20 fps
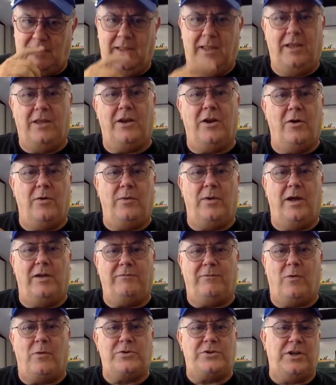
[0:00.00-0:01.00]

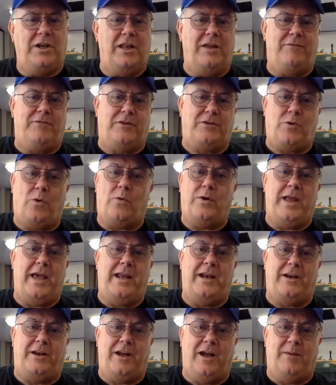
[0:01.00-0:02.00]
unfortunately, if a
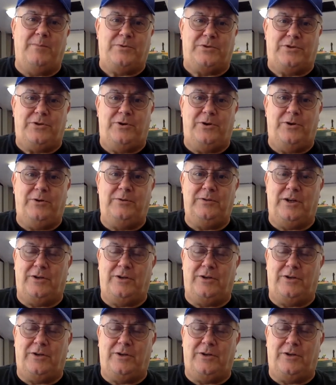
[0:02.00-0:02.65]
tornado comes through,